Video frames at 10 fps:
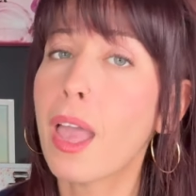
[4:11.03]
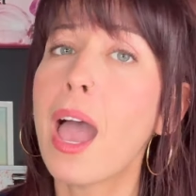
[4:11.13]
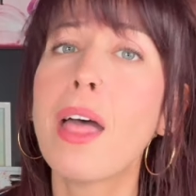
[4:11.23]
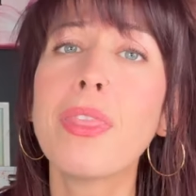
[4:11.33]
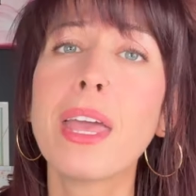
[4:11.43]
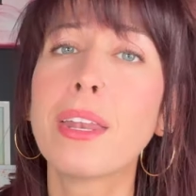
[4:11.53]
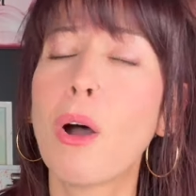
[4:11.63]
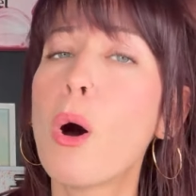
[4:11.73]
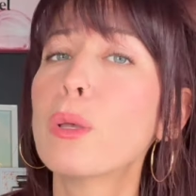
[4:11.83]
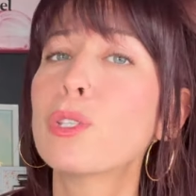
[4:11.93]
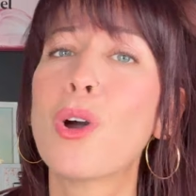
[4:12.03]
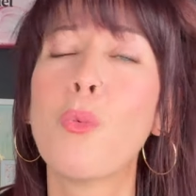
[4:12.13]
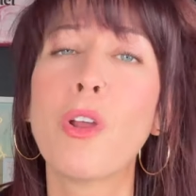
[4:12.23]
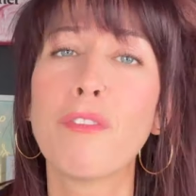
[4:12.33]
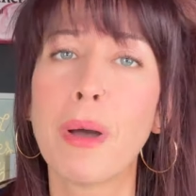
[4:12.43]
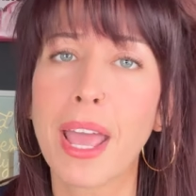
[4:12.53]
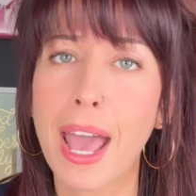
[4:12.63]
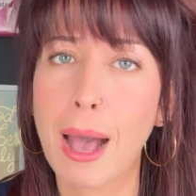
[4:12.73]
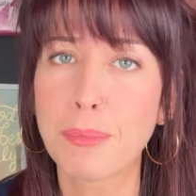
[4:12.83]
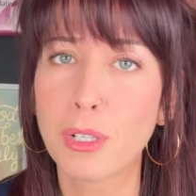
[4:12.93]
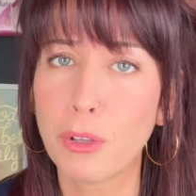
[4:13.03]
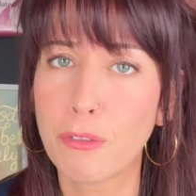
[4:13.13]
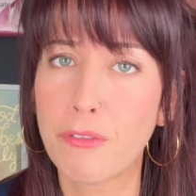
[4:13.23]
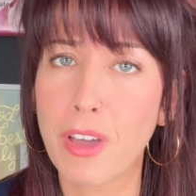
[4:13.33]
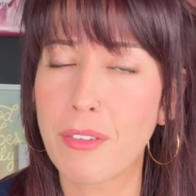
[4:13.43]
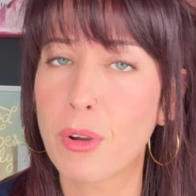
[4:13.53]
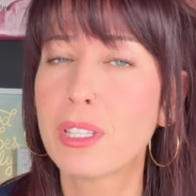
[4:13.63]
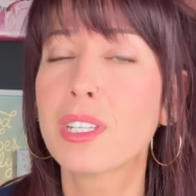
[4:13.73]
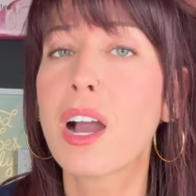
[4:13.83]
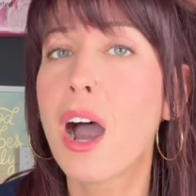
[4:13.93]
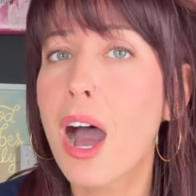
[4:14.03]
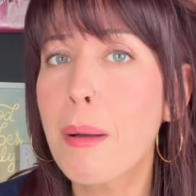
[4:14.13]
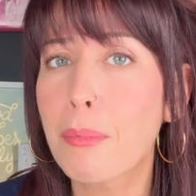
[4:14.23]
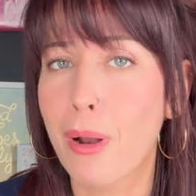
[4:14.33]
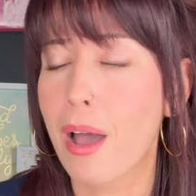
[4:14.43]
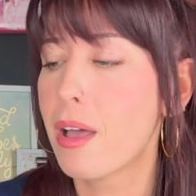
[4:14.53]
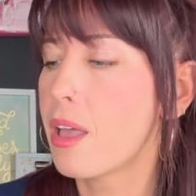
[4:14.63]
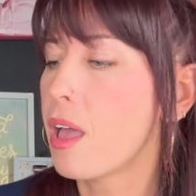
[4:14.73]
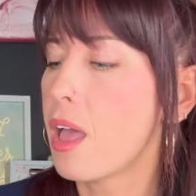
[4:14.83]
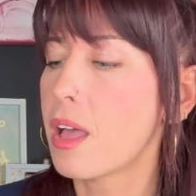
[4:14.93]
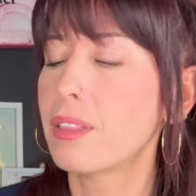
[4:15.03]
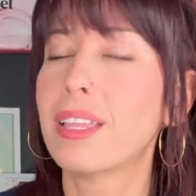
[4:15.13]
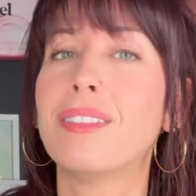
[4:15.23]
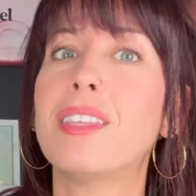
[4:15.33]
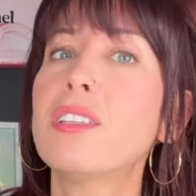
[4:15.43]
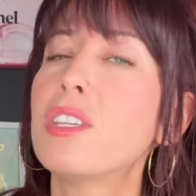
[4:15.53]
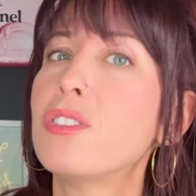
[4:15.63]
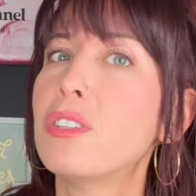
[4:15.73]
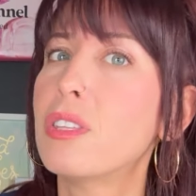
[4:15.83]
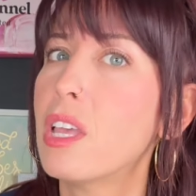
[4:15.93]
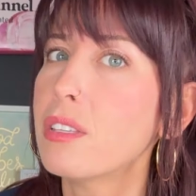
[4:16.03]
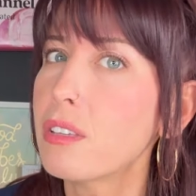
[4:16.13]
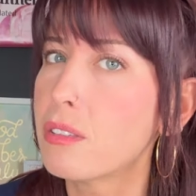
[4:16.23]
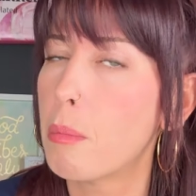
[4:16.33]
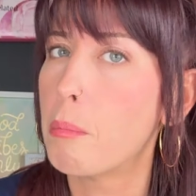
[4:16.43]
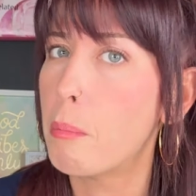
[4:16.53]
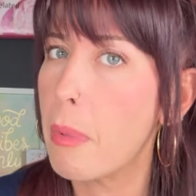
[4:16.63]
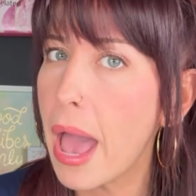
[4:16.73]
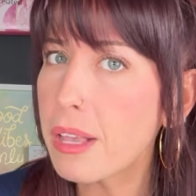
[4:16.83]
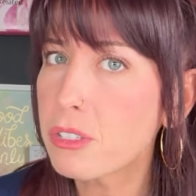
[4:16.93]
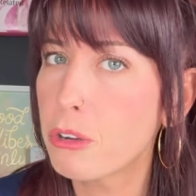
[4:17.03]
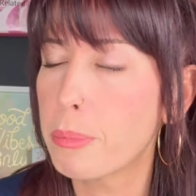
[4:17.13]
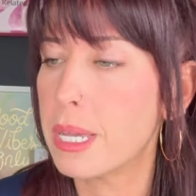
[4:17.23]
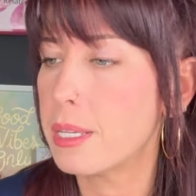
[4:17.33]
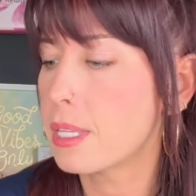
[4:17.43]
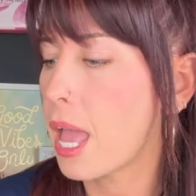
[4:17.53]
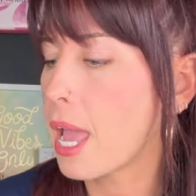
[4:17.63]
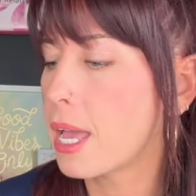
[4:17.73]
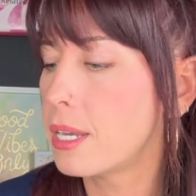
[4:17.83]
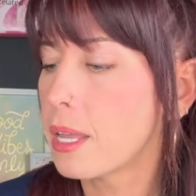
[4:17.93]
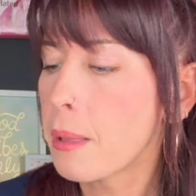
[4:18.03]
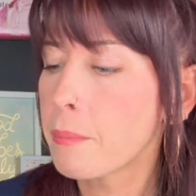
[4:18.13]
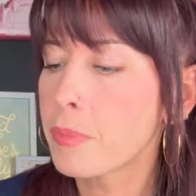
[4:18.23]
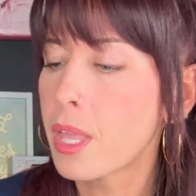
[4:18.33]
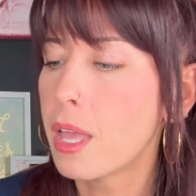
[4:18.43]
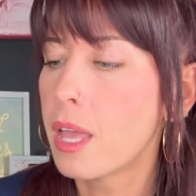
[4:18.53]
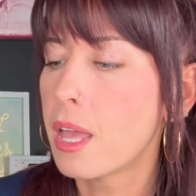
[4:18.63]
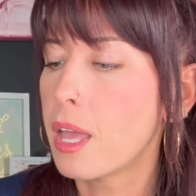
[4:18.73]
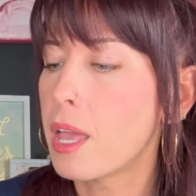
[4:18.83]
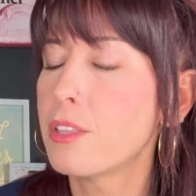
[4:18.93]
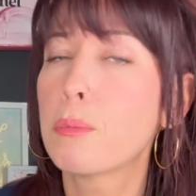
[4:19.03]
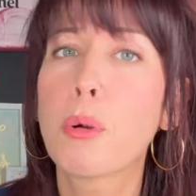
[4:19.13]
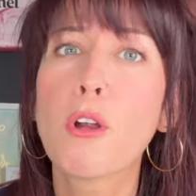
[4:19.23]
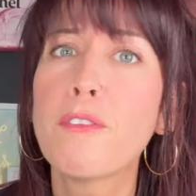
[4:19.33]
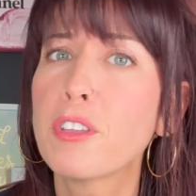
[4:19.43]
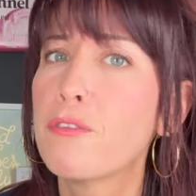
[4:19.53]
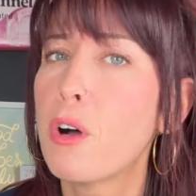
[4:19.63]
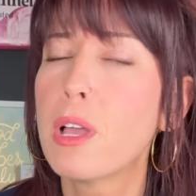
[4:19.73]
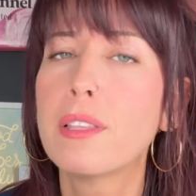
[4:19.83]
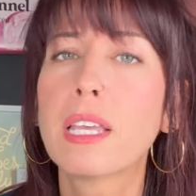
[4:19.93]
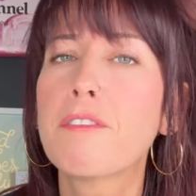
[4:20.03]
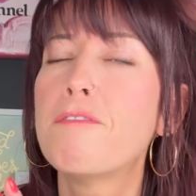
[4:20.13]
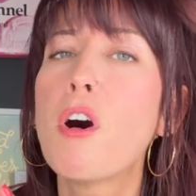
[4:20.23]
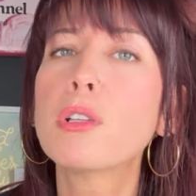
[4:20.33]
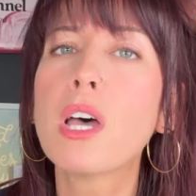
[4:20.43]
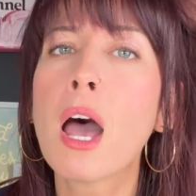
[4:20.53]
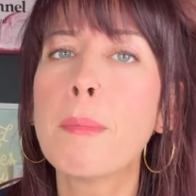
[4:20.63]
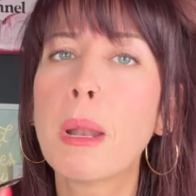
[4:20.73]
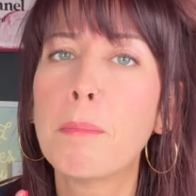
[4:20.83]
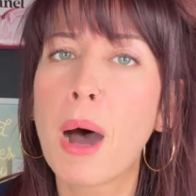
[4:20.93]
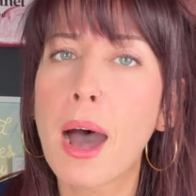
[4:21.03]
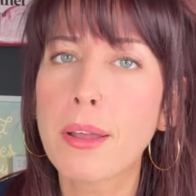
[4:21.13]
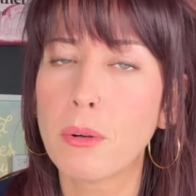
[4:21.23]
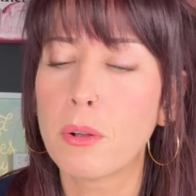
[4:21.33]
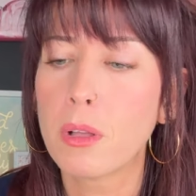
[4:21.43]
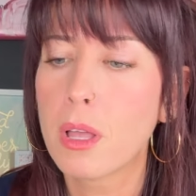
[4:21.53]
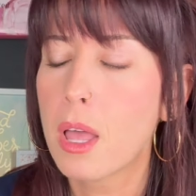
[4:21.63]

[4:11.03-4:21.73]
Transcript: And then also one of my absolute favorites, Camra. This is a masterpiece, and it's a perfect fall. It's like fall time in a bottle.